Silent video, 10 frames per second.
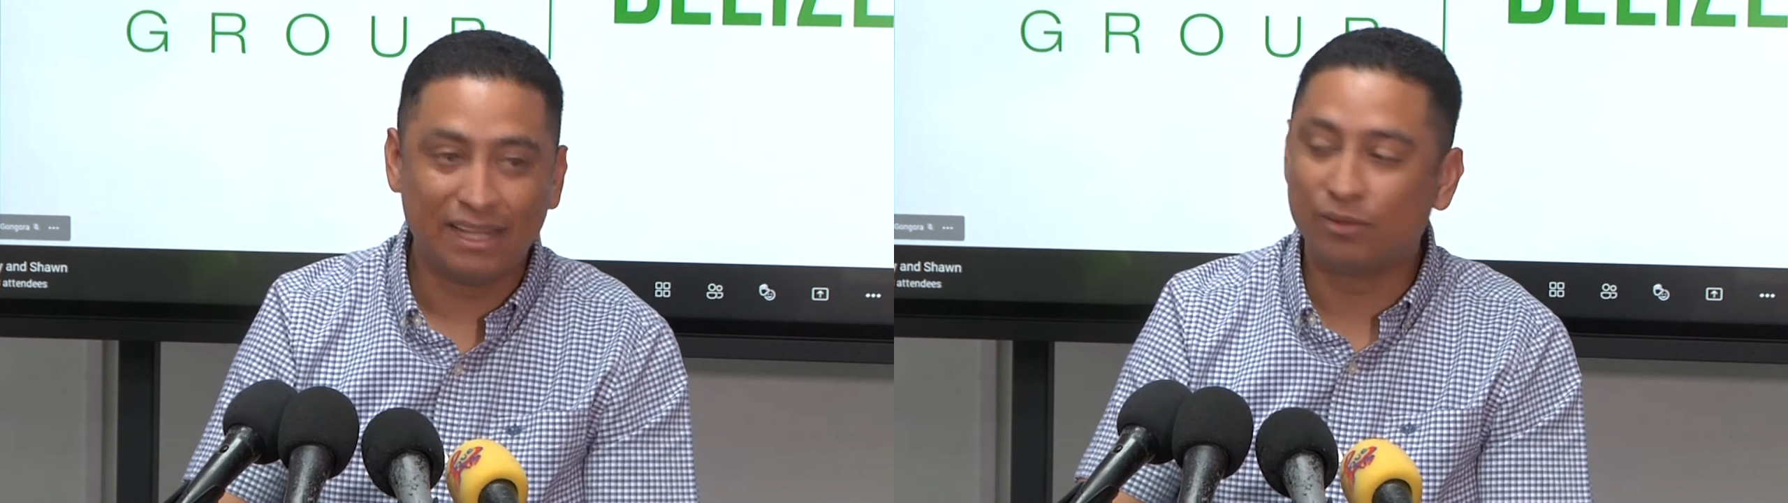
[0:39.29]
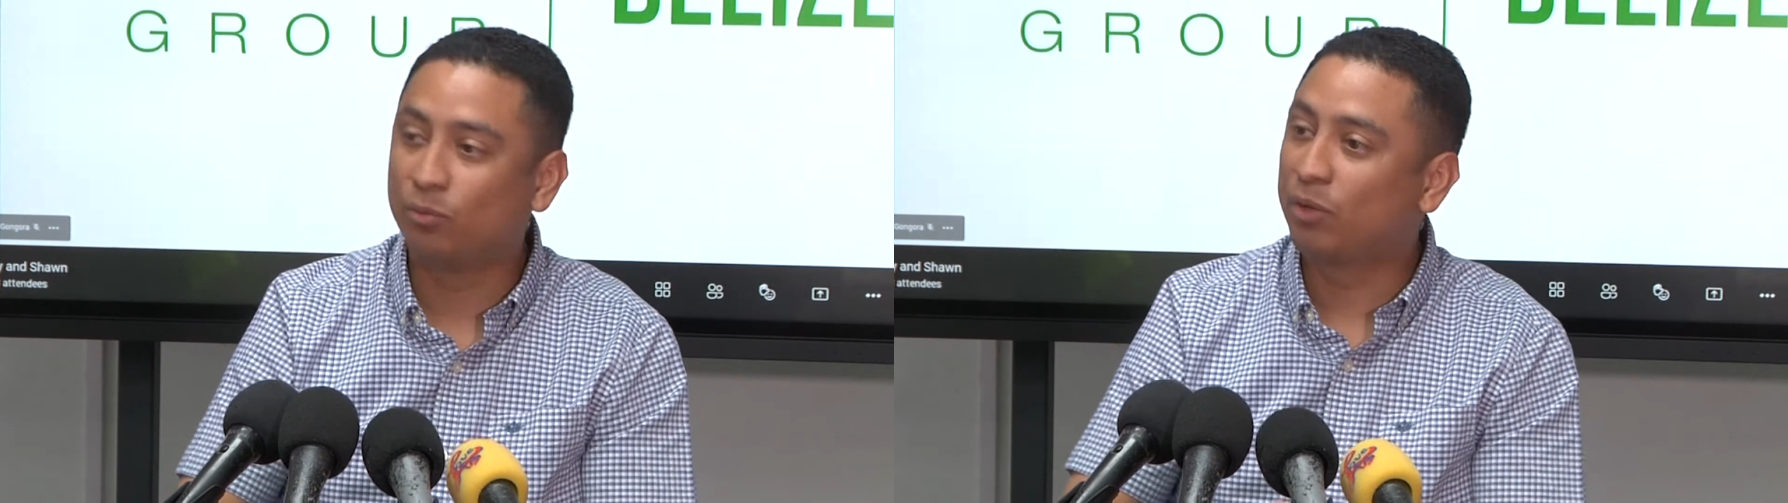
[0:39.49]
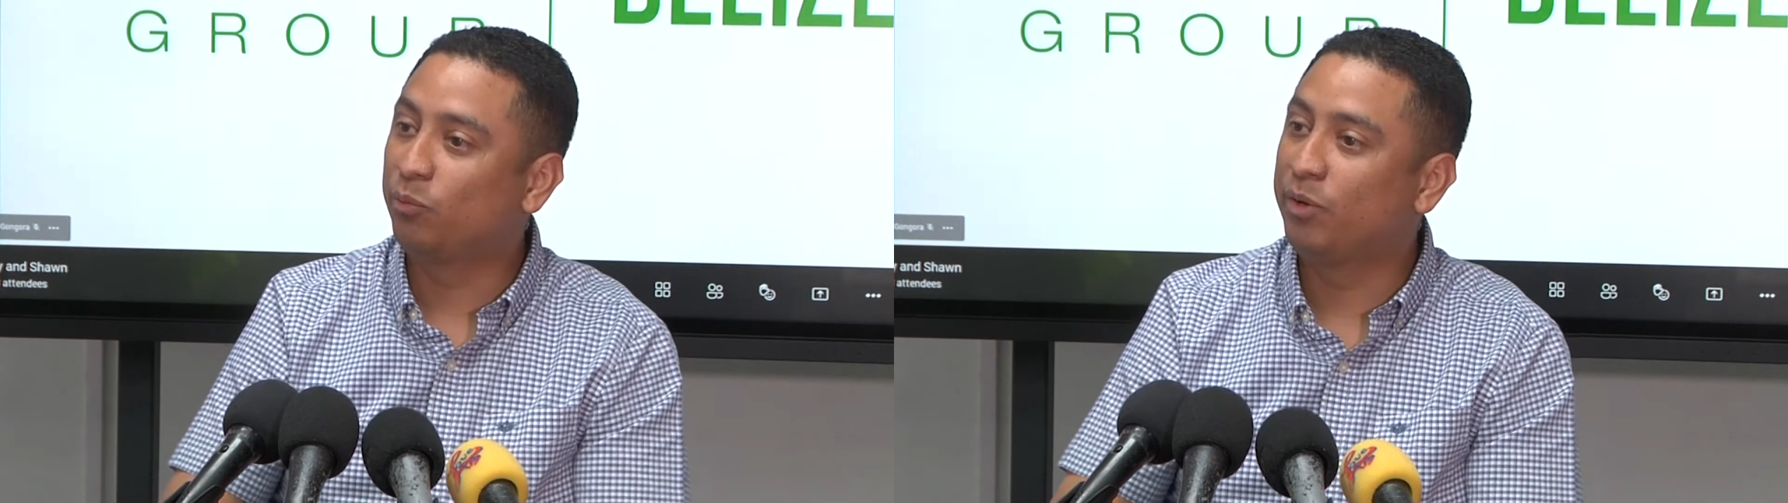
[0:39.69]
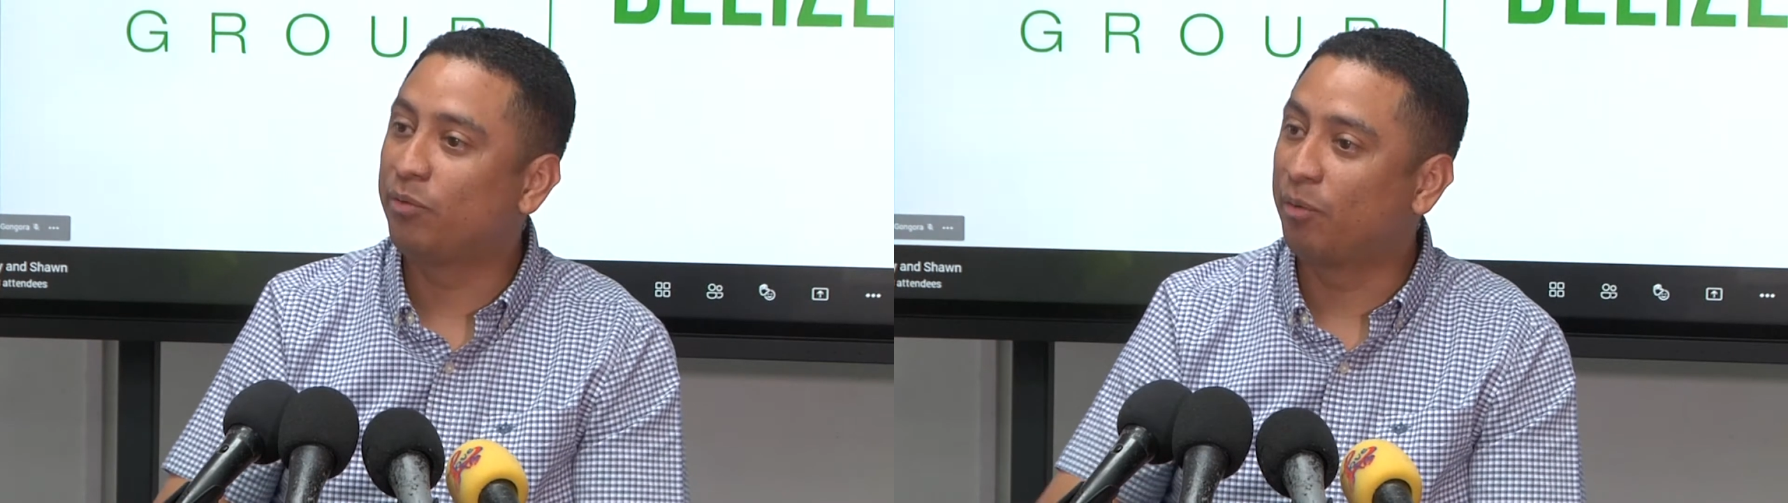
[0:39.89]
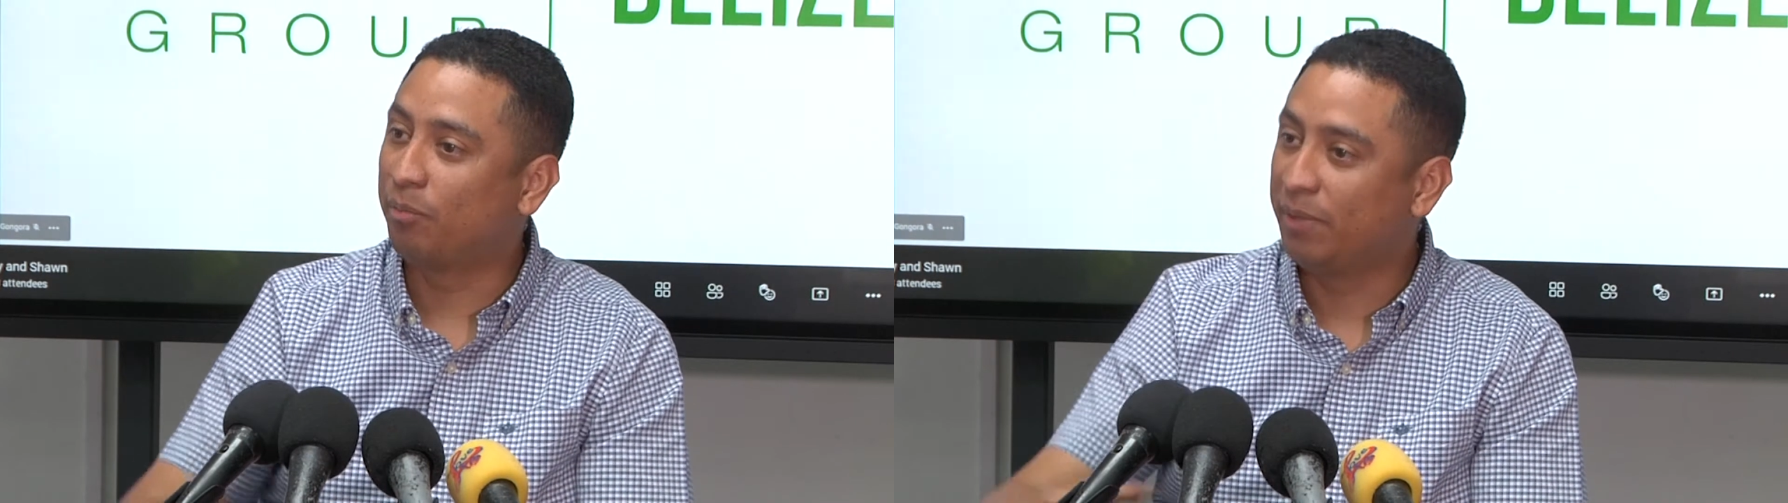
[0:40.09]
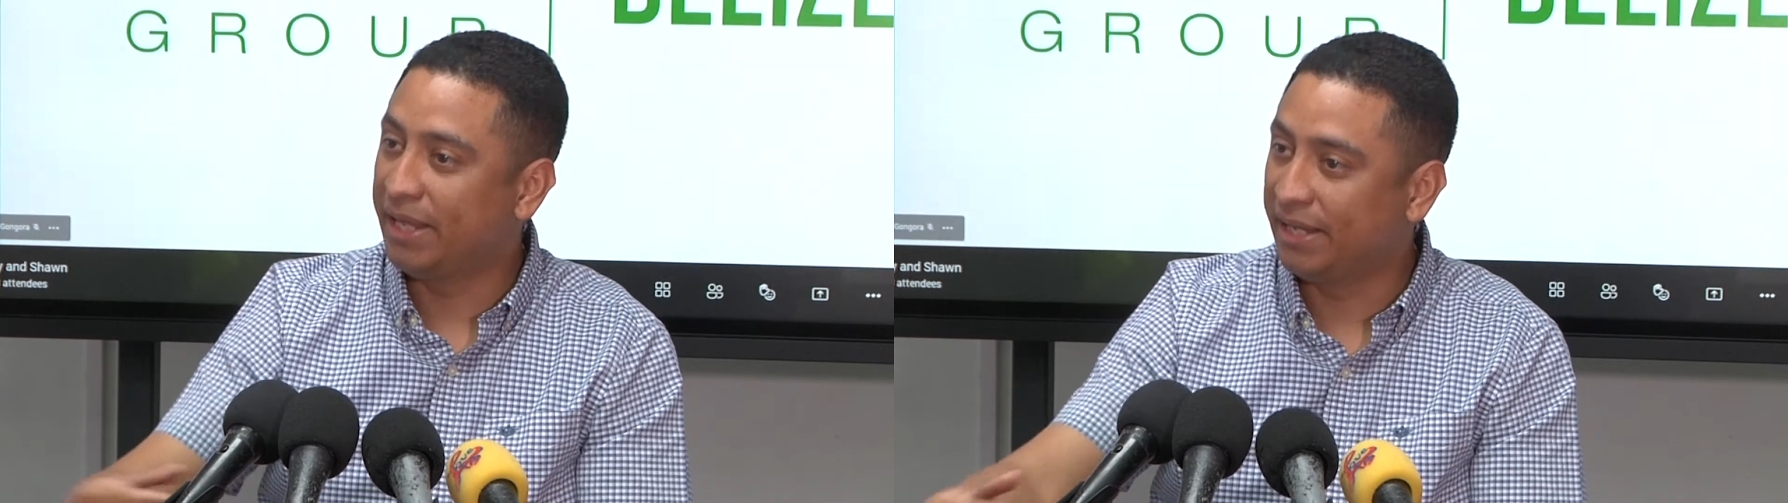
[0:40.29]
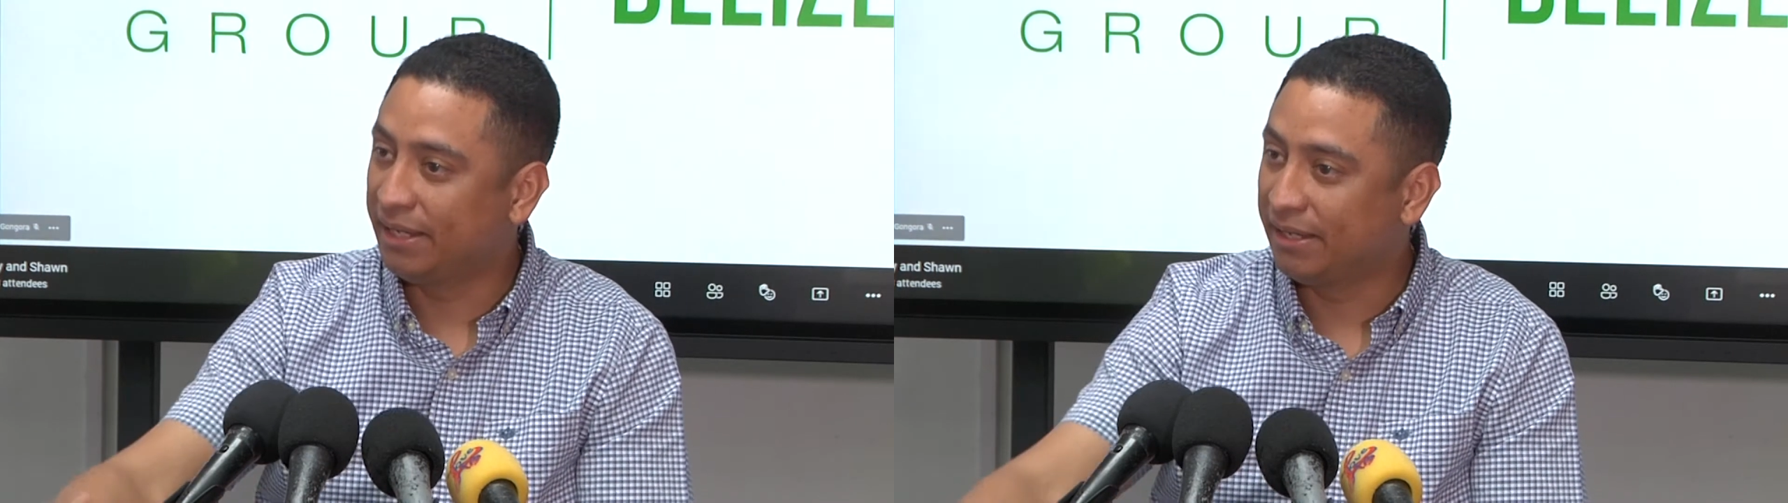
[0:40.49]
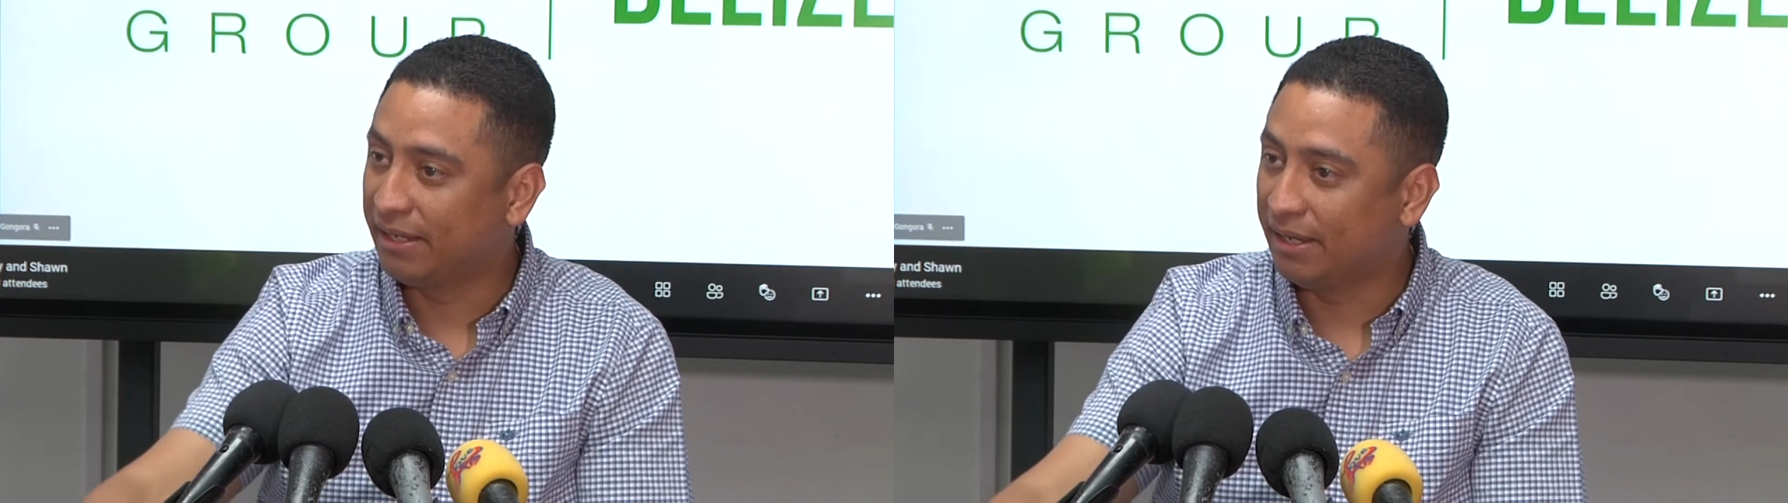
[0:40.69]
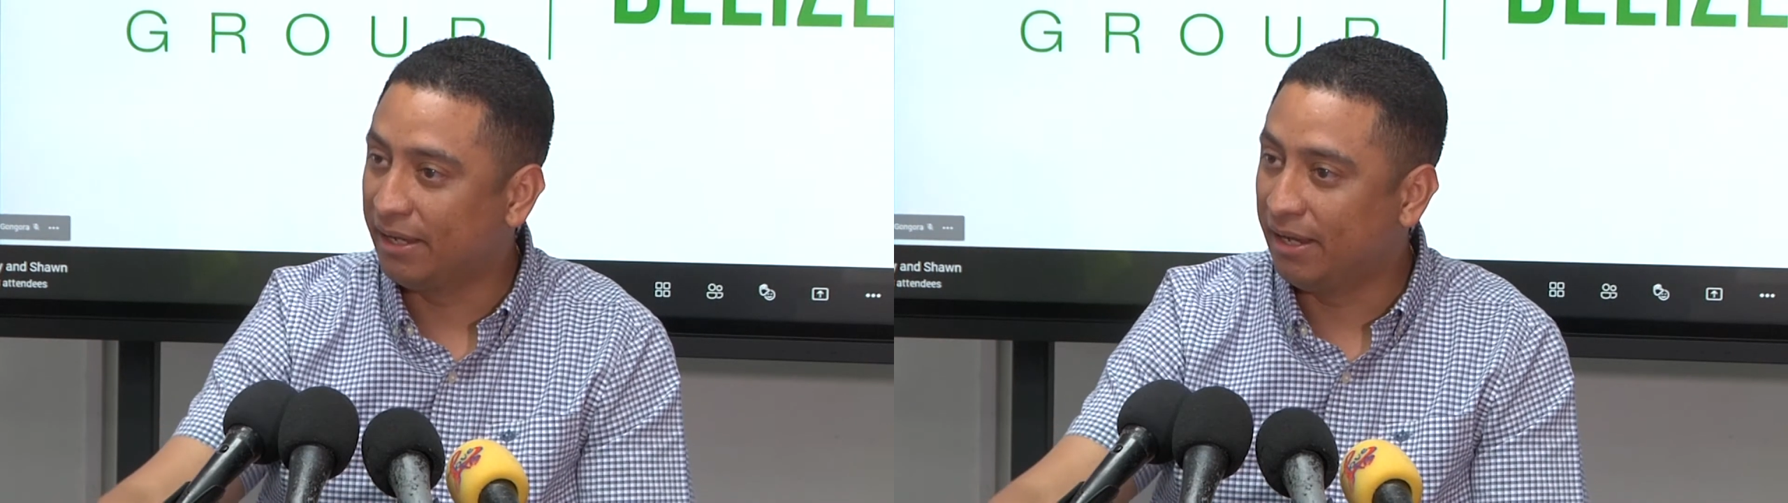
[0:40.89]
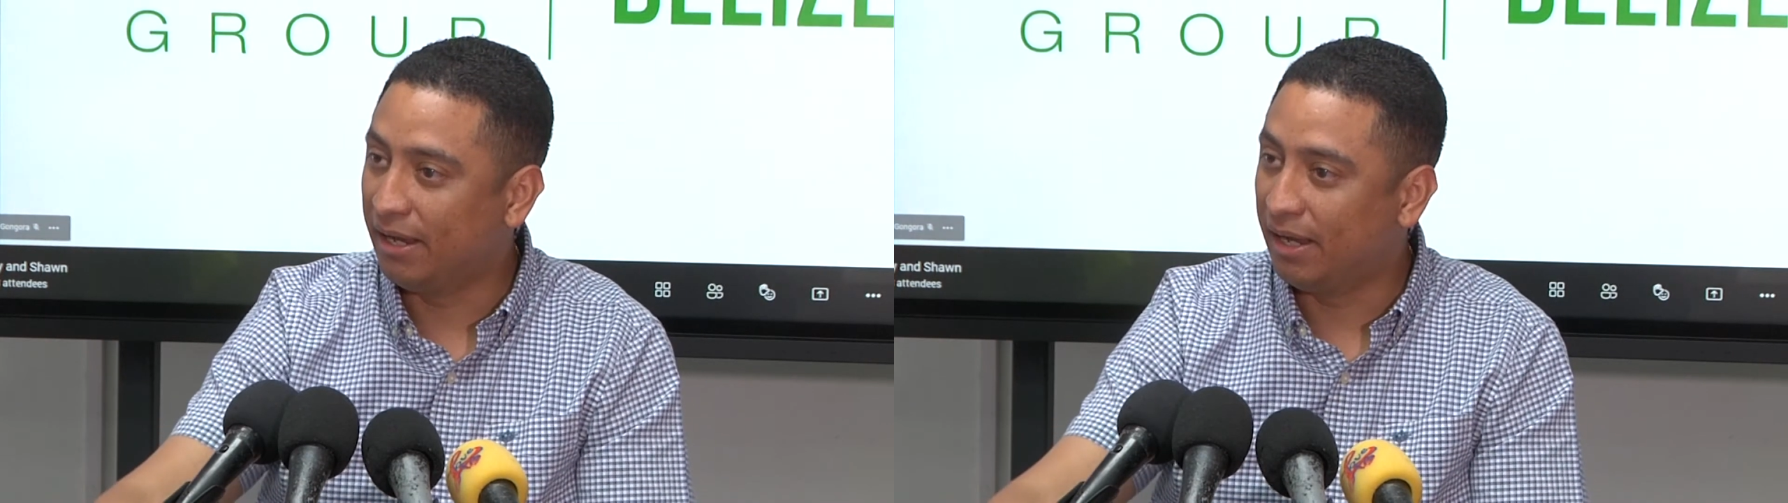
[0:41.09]
than what we were paying
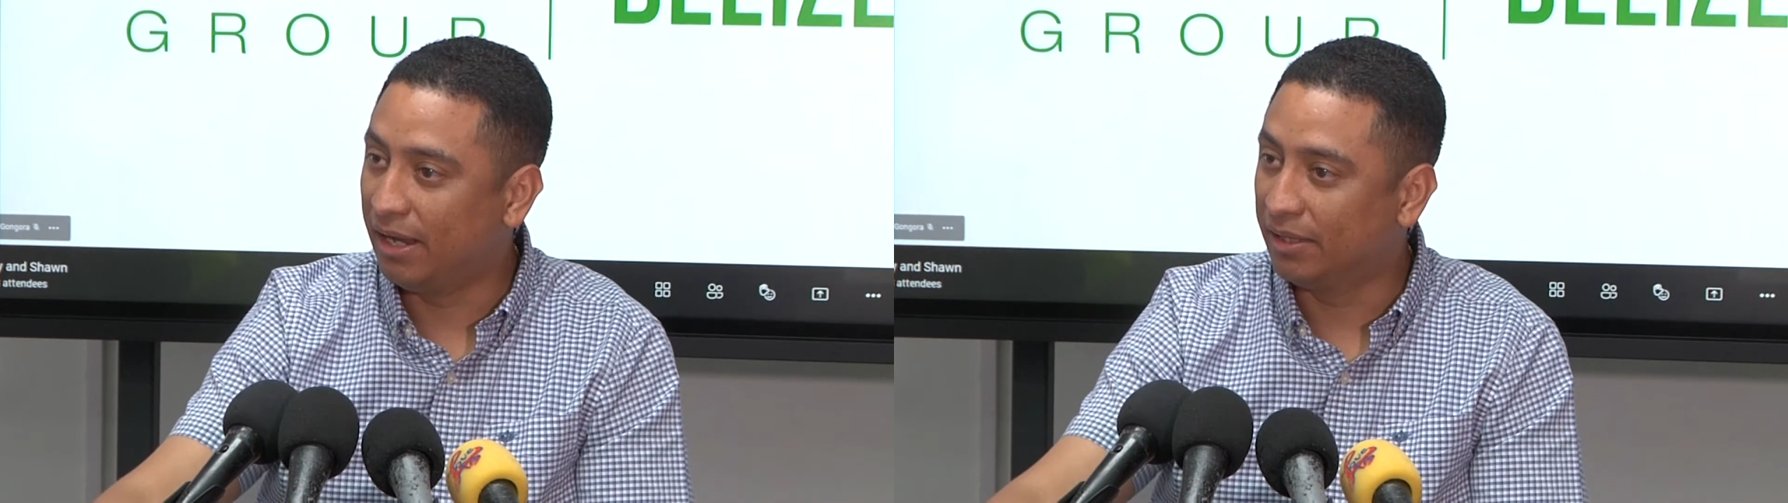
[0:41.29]
uh,